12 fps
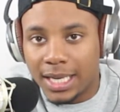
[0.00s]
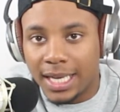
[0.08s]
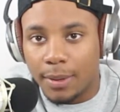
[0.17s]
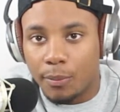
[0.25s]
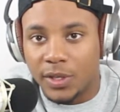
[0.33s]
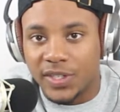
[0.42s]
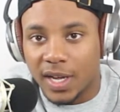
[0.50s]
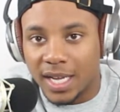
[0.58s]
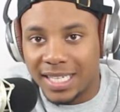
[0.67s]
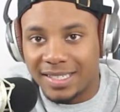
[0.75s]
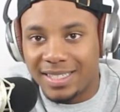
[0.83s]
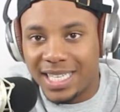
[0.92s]
It was
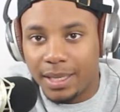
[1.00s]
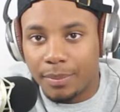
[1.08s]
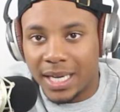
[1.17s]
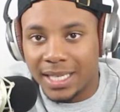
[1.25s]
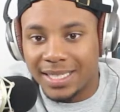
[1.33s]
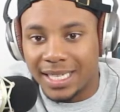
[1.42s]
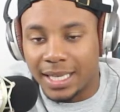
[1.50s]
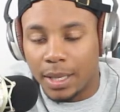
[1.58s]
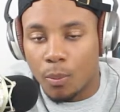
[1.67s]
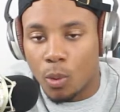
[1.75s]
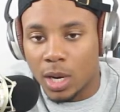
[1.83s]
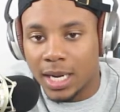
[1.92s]
his teammates and
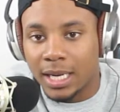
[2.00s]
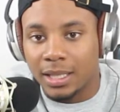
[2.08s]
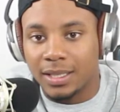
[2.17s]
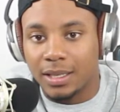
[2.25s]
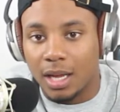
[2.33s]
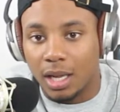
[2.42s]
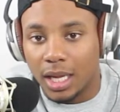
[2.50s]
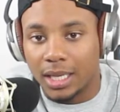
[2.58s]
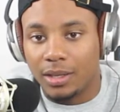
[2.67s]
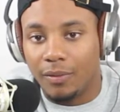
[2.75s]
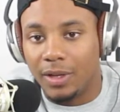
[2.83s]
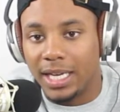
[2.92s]
them working
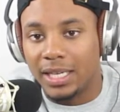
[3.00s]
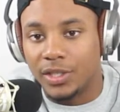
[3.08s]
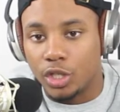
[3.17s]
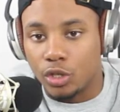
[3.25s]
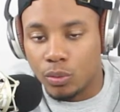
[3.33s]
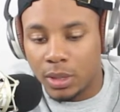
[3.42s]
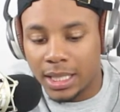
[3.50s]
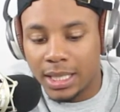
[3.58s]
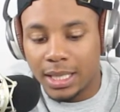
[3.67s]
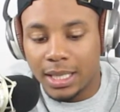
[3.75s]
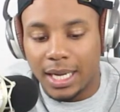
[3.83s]
collectively as a unit,